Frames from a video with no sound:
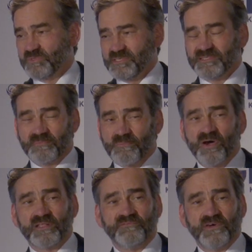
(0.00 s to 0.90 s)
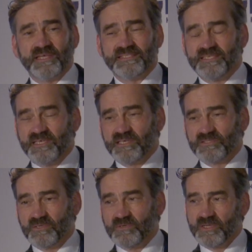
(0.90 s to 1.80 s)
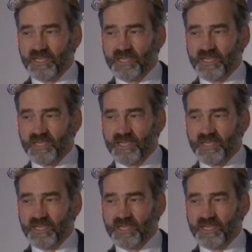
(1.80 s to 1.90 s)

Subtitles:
We say it's a modified DSO.